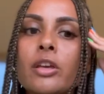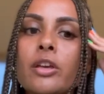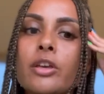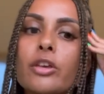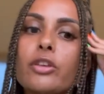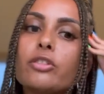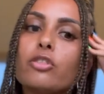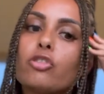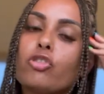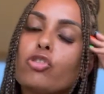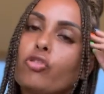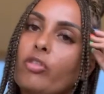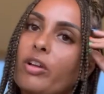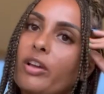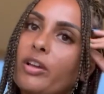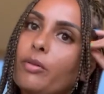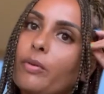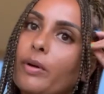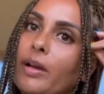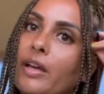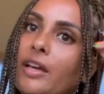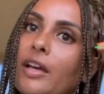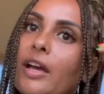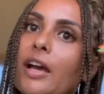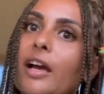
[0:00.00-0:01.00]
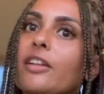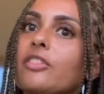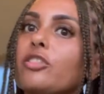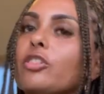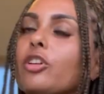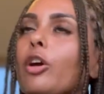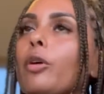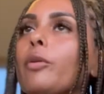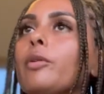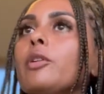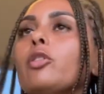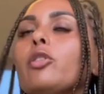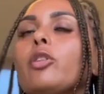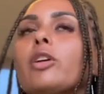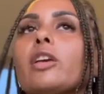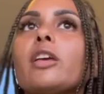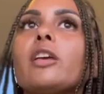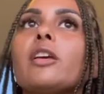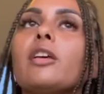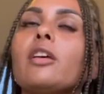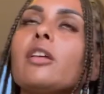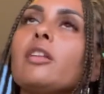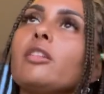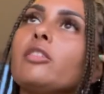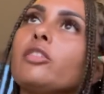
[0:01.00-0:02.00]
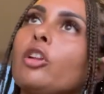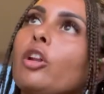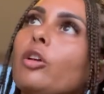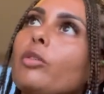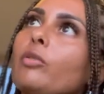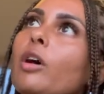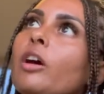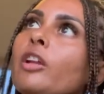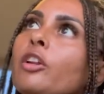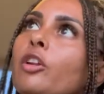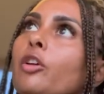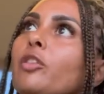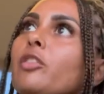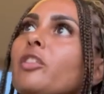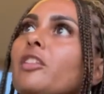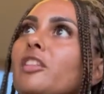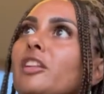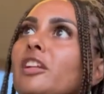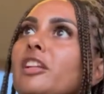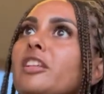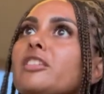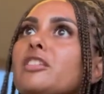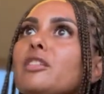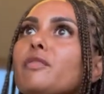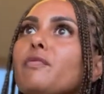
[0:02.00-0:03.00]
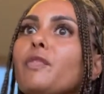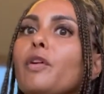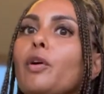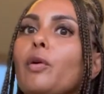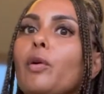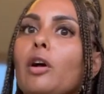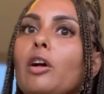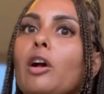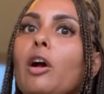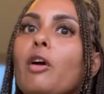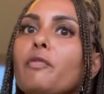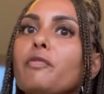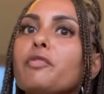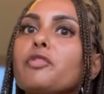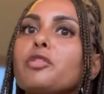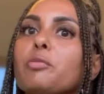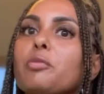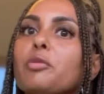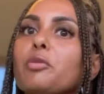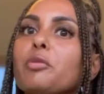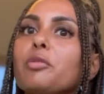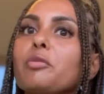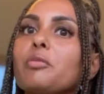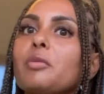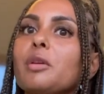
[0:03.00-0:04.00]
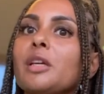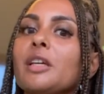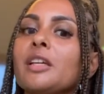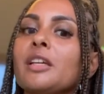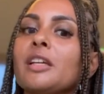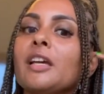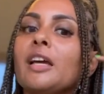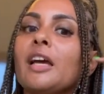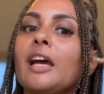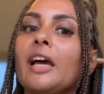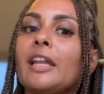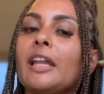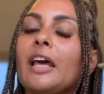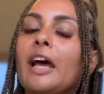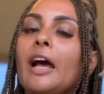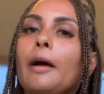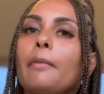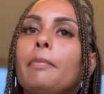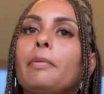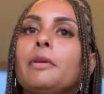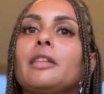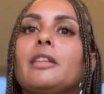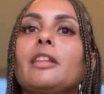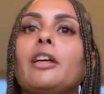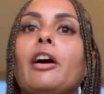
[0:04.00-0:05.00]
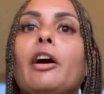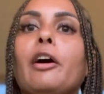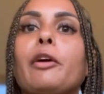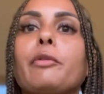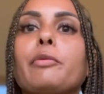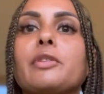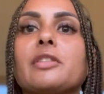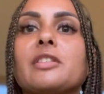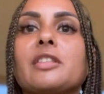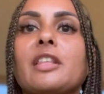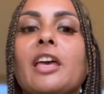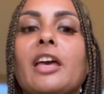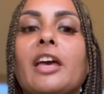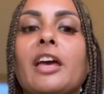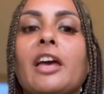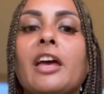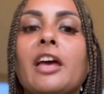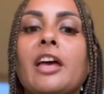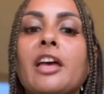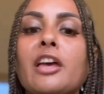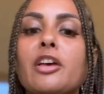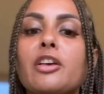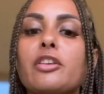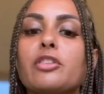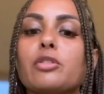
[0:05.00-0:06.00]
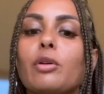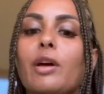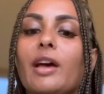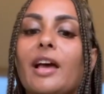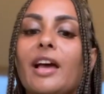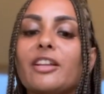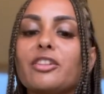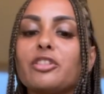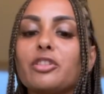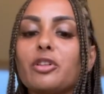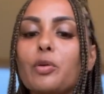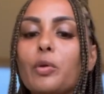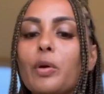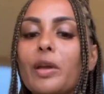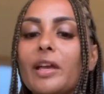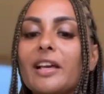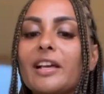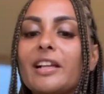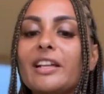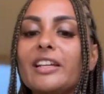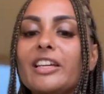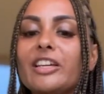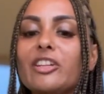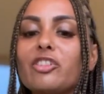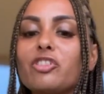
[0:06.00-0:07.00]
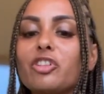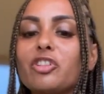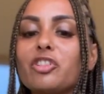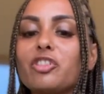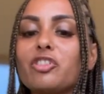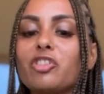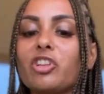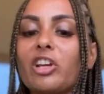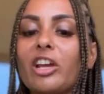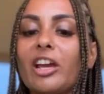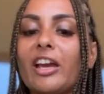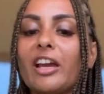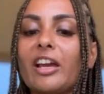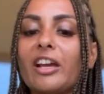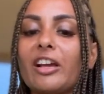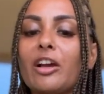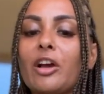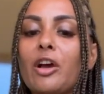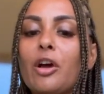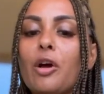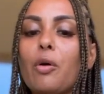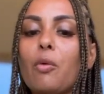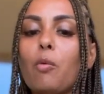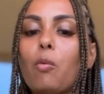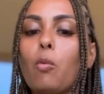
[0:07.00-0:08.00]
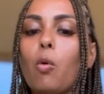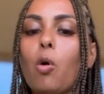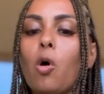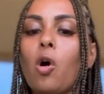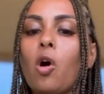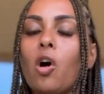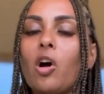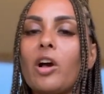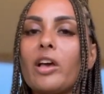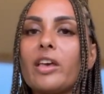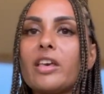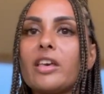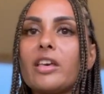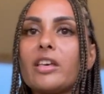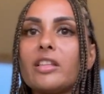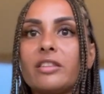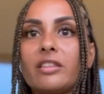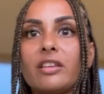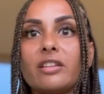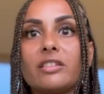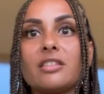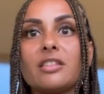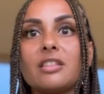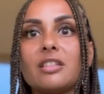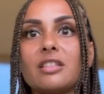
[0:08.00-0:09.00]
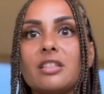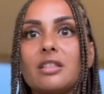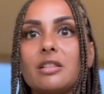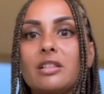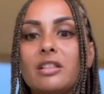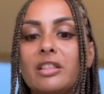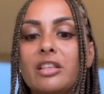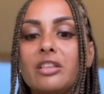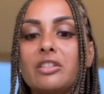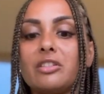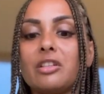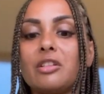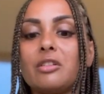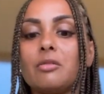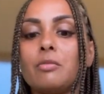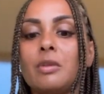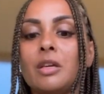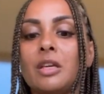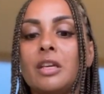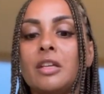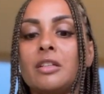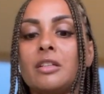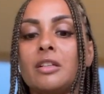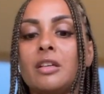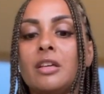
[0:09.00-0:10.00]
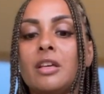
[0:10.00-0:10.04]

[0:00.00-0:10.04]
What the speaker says: So straight away I had to go and look at, you know, I know that the lizard felt comfortable with me and happy that I was there. So I had to quickly just check, what does this lizard mean